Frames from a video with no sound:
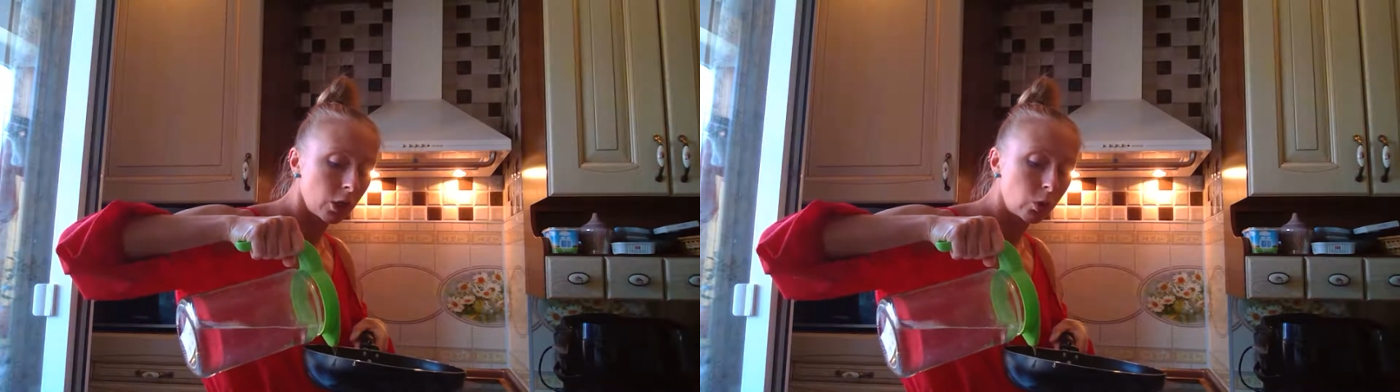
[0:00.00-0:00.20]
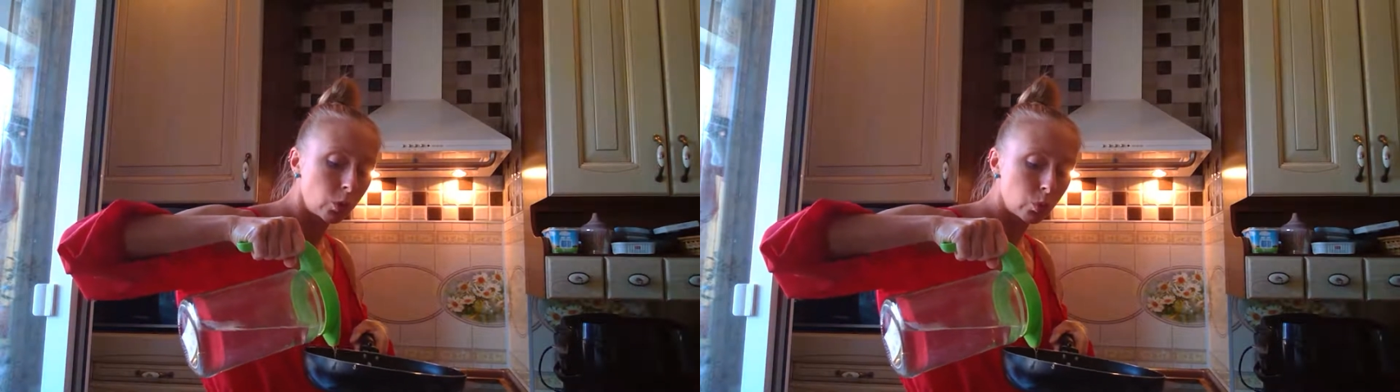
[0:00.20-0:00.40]

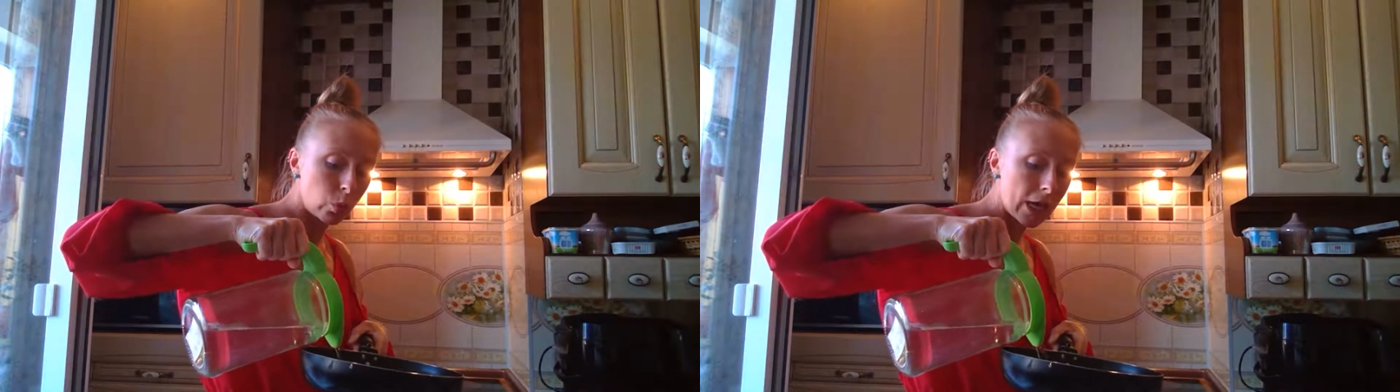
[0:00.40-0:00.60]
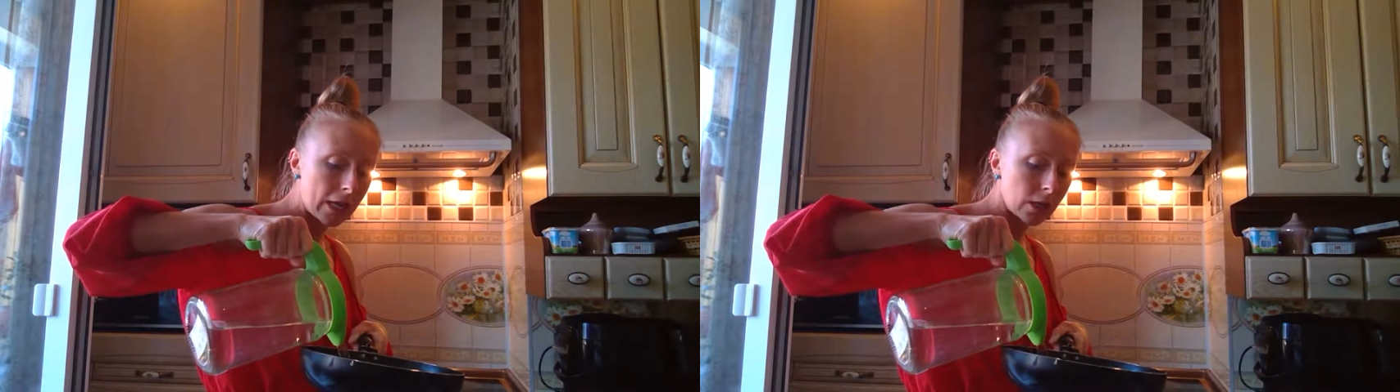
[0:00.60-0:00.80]
lose
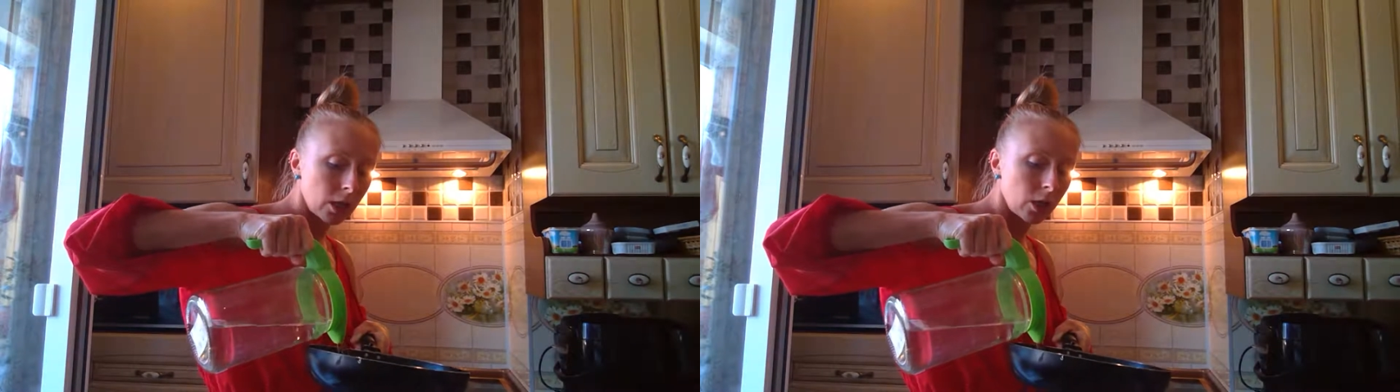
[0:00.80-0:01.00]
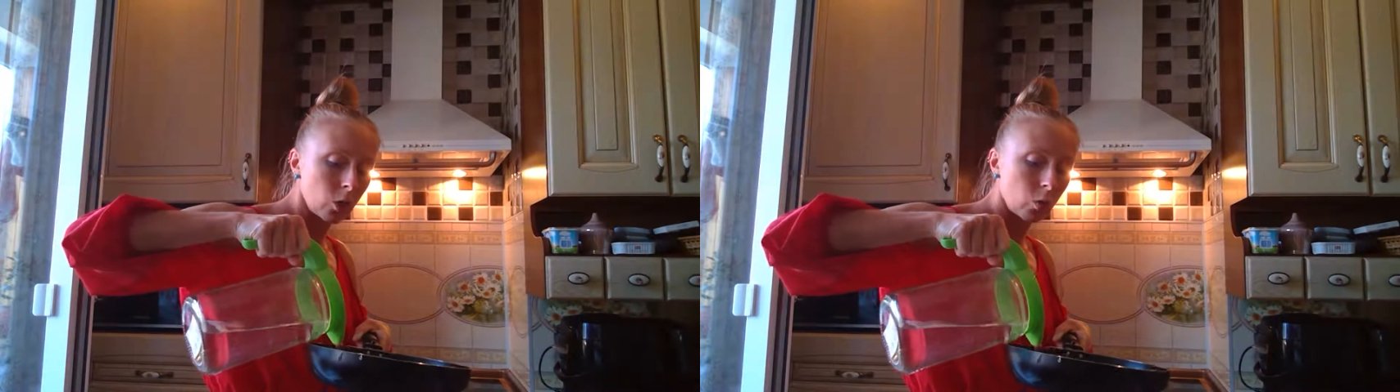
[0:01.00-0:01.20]
weight
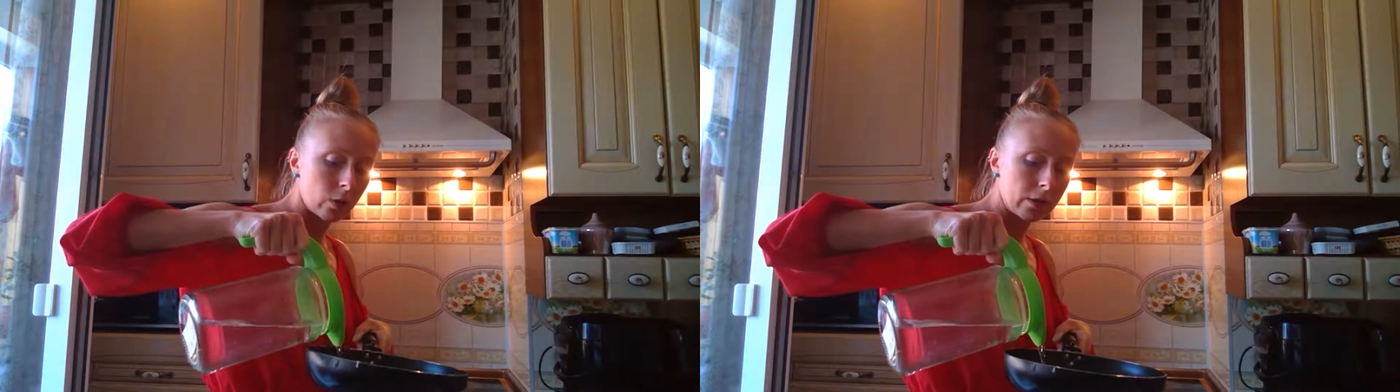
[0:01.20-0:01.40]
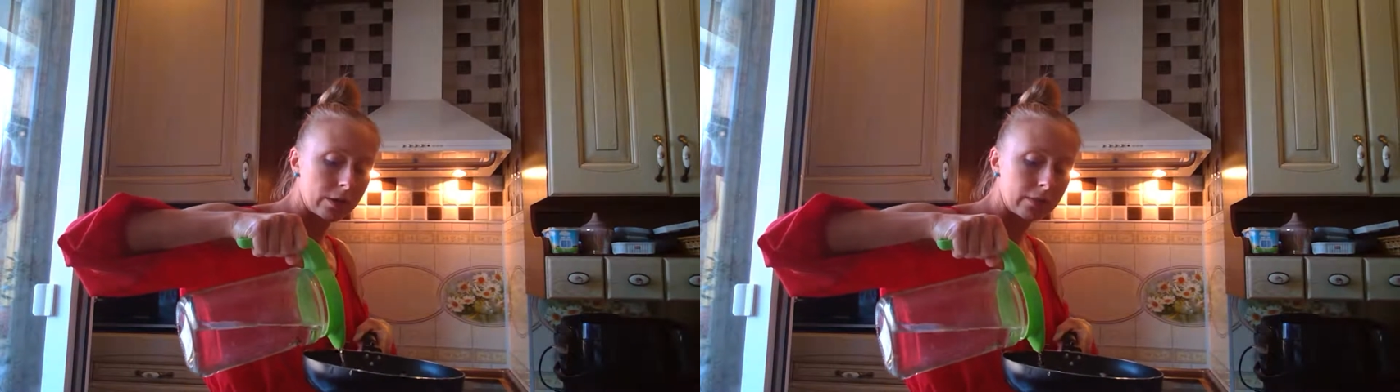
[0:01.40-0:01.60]

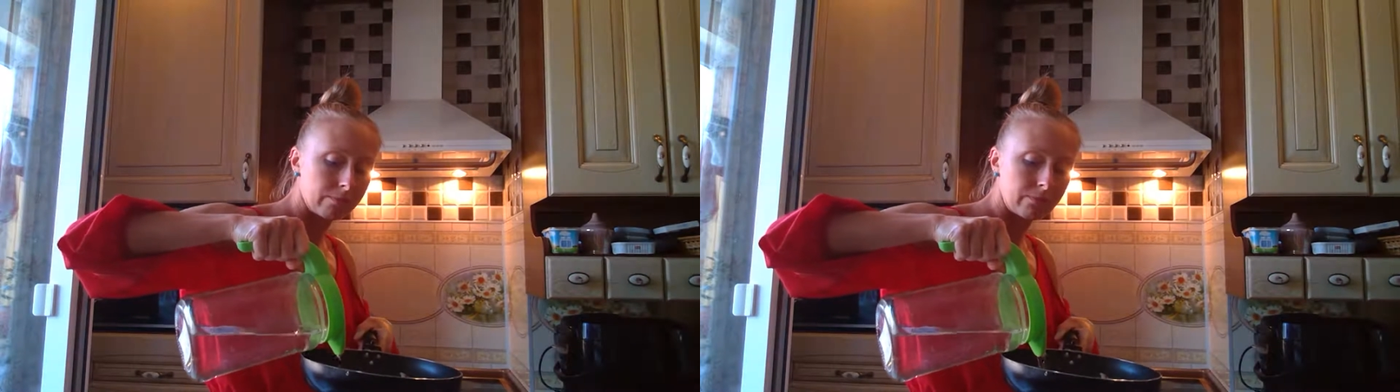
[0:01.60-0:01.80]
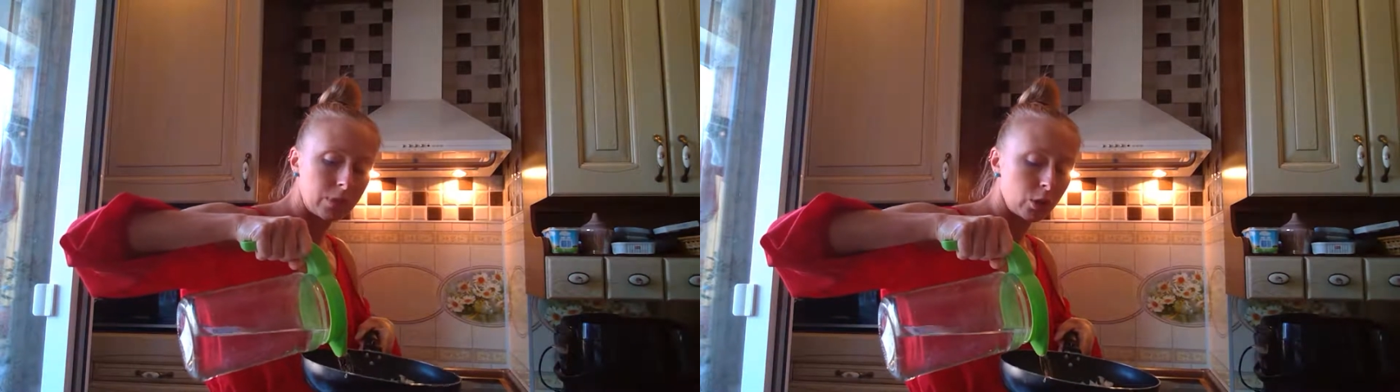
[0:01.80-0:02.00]
or
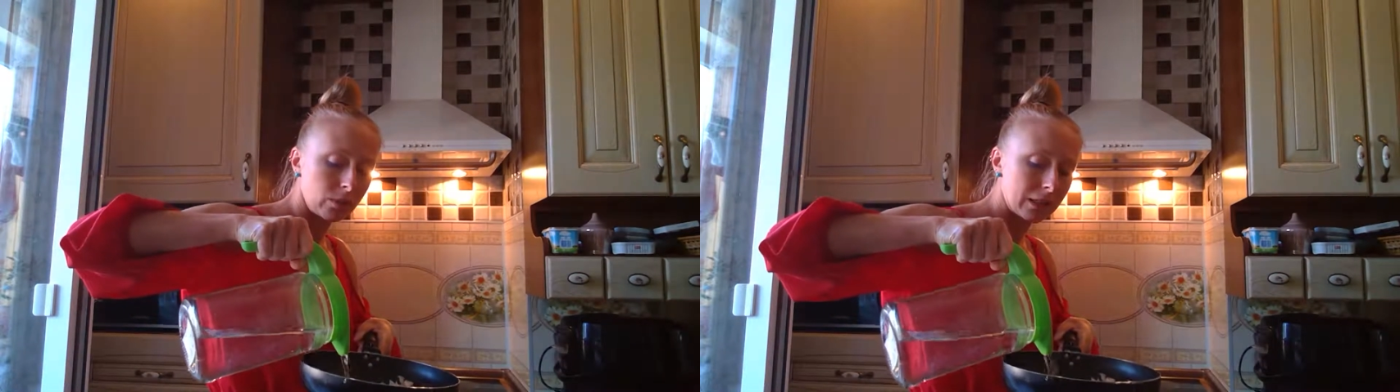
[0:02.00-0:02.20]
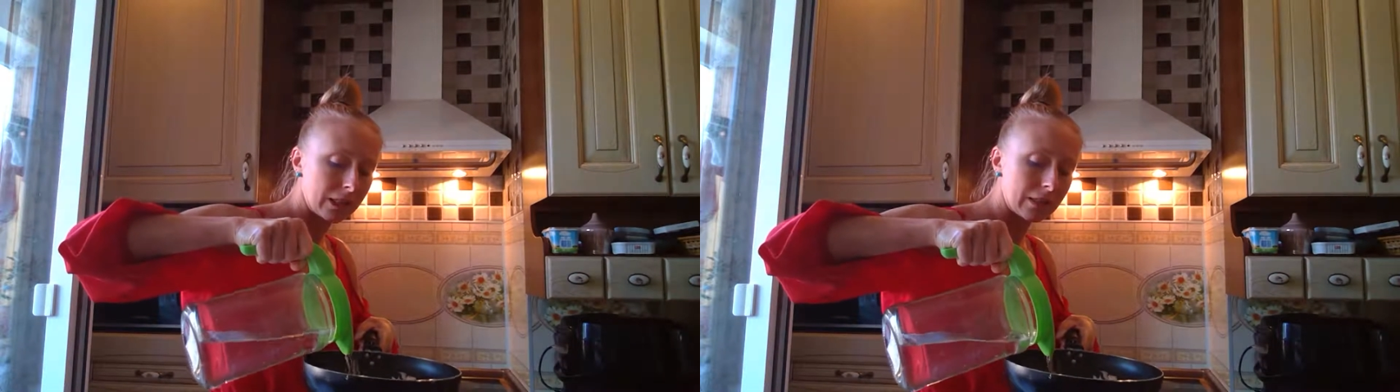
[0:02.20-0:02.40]

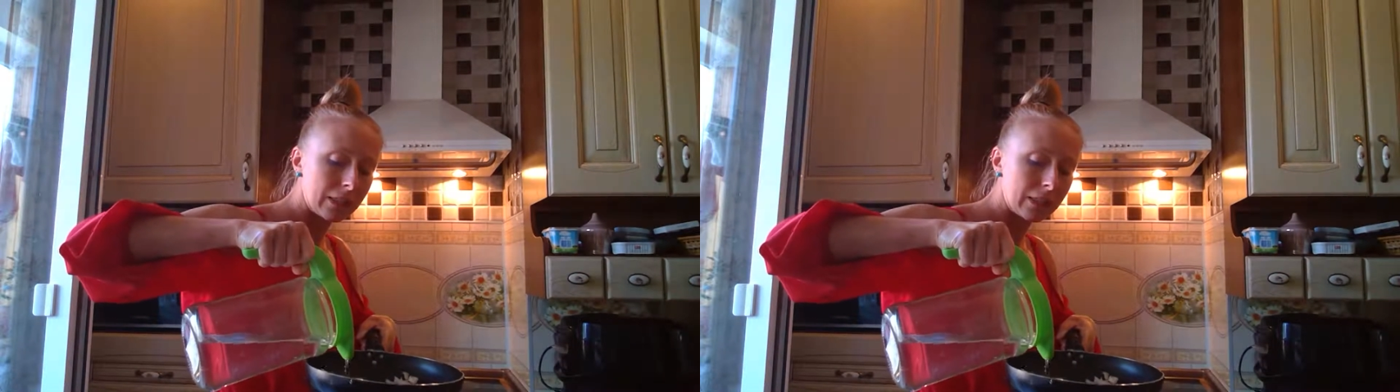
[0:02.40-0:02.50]
get